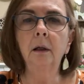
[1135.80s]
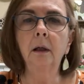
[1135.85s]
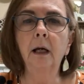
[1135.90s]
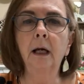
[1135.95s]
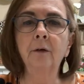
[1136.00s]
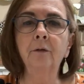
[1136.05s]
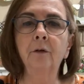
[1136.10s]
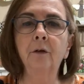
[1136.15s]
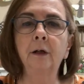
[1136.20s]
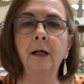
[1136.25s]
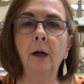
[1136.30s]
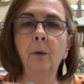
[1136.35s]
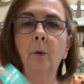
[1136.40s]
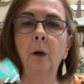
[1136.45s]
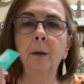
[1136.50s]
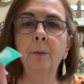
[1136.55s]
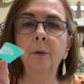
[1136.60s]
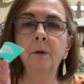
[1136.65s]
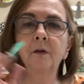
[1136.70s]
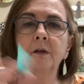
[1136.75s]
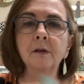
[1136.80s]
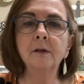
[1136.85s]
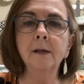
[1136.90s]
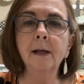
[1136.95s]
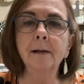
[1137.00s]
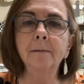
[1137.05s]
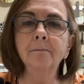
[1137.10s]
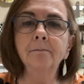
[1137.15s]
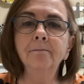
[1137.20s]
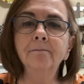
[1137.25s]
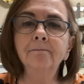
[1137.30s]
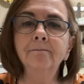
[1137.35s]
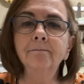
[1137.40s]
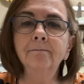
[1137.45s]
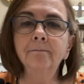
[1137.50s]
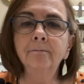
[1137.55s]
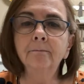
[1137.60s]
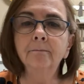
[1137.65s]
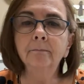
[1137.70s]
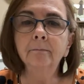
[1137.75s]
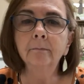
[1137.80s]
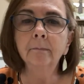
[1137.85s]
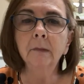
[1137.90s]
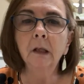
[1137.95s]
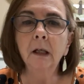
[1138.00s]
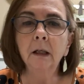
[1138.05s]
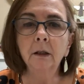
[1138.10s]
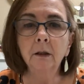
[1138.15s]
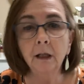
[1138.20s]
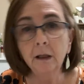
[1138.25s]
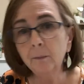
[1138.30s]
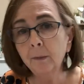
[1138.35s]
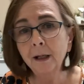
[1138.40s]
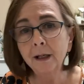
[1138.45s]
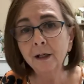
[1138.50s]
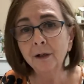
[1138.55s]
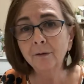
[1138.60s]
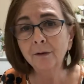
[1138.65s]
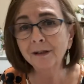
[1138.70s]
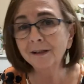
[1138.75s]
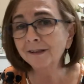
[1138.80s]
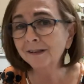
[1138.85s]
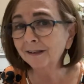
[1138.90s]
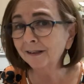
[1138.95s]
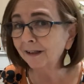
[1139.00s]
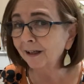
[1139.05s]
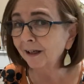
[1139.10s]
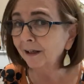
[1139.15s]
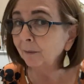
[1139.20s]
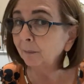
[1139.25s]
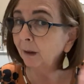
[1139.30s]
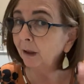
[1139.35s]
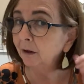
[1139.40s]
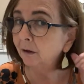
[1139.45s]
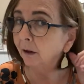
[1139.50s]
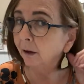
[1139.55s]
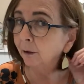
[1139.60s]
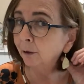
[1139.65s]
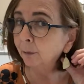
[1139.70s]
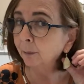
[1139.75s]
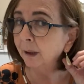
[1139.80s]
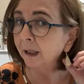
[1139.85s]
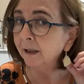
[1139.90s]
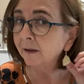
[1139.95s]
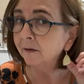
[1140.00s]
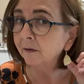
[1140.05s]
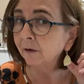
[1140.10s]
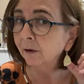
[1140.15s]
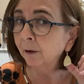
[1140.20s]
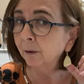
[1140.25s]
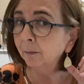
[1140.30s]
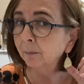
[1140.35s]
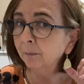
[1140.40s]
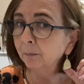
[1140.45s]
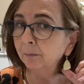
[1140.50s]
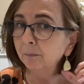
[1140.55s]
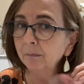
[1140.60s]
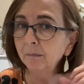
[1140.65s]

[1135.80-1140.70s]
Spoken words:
I forgot why I put this at. You like my earrings today? My daughter makes them.